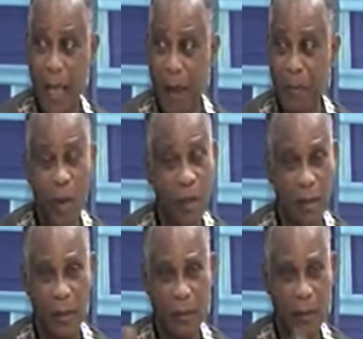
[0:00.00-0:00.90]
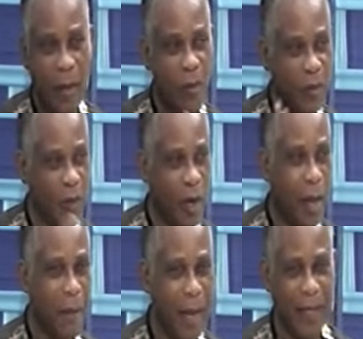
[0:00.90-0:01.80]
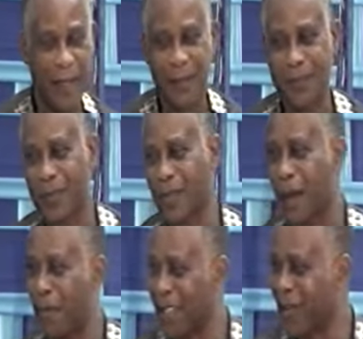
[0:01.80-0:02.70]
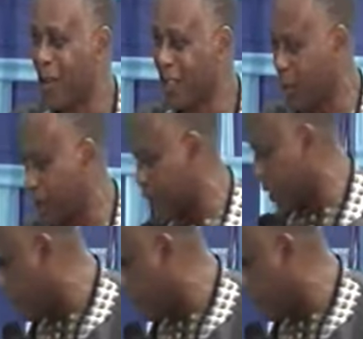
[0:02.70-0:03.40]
I'm not, I won't talk about that. I mean, go into detail